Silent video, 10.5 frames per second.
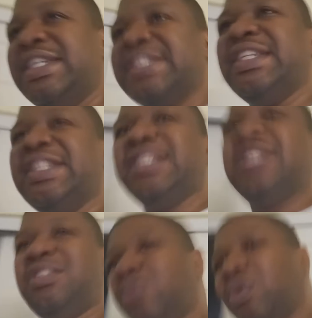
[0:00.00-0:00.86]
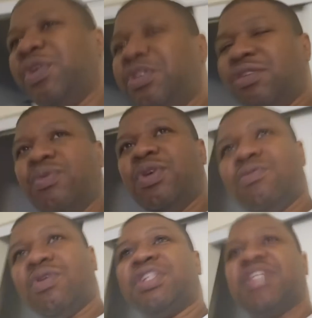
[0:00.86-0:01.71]
said, this is what we do. We're going to
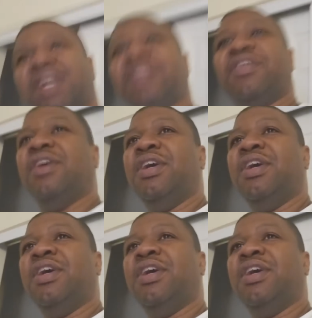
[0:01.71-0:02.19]
work together,